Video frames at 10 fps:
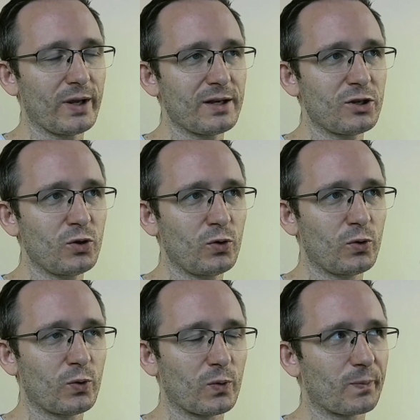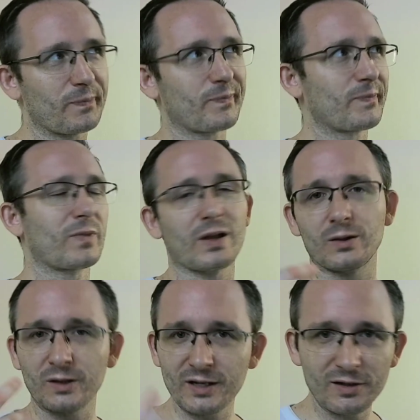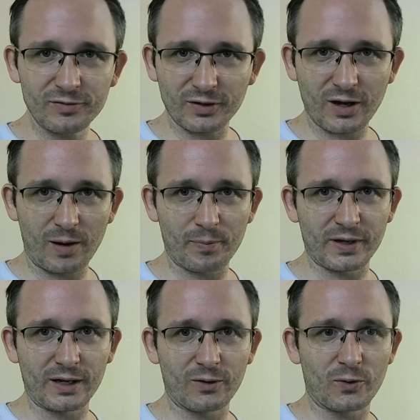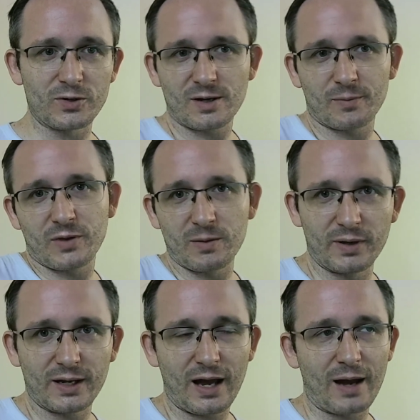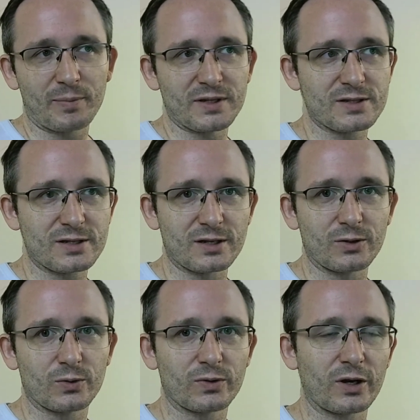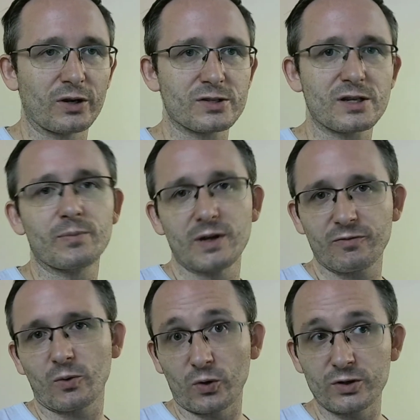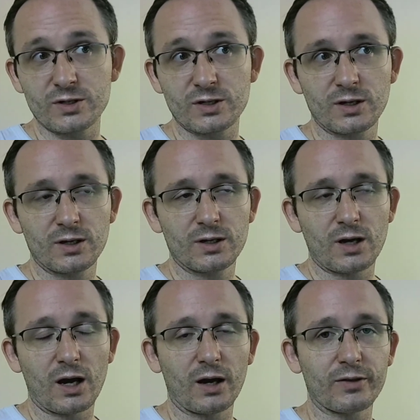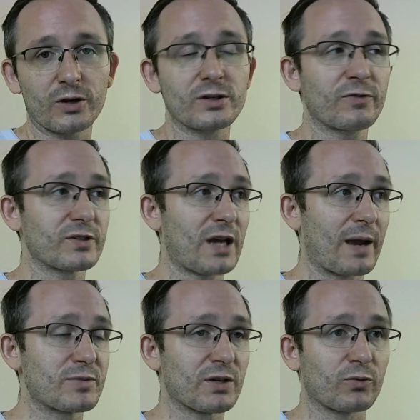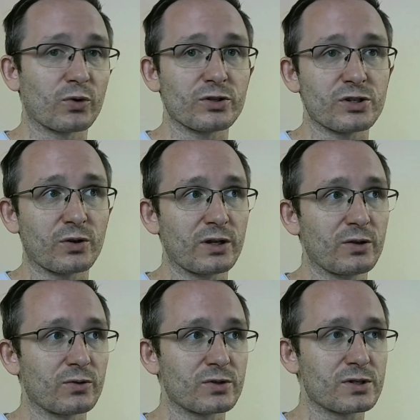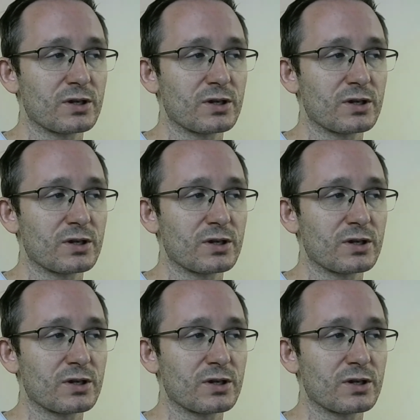you leave a company or something big happens to you, there are some different words. There are different types of words you can use.